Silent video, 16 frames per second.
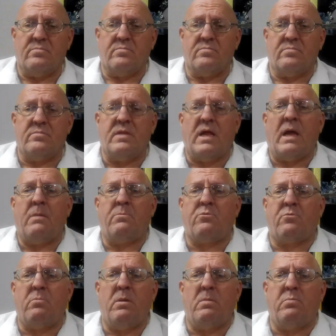names
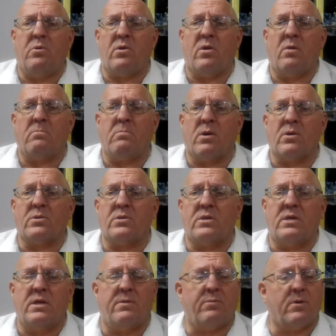to be put on birth
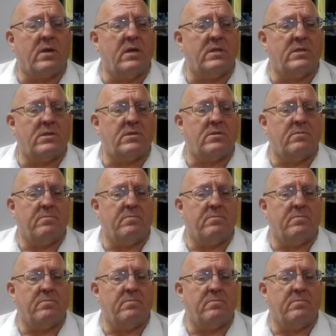certificates.